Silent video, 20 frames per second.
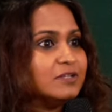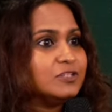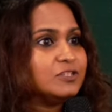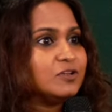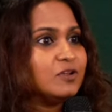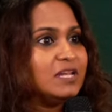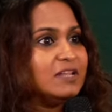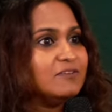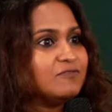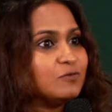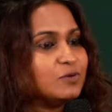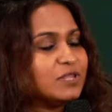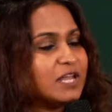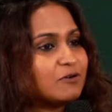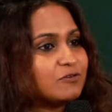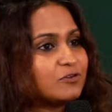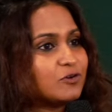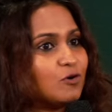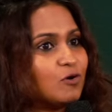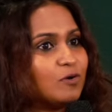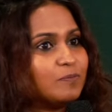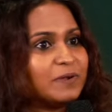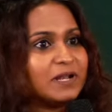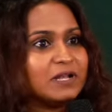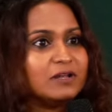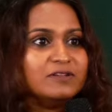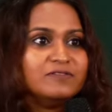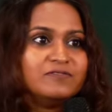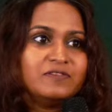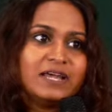to live without hope
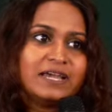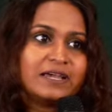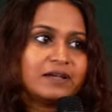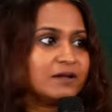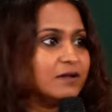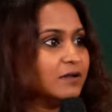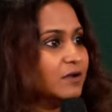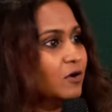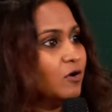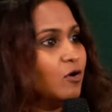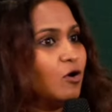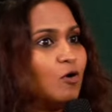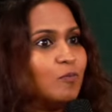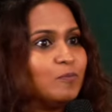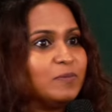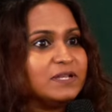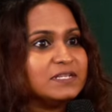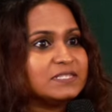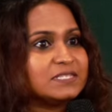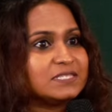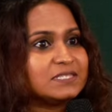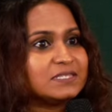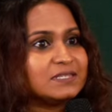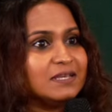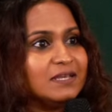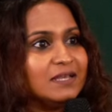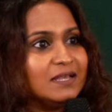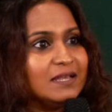and live like hopeless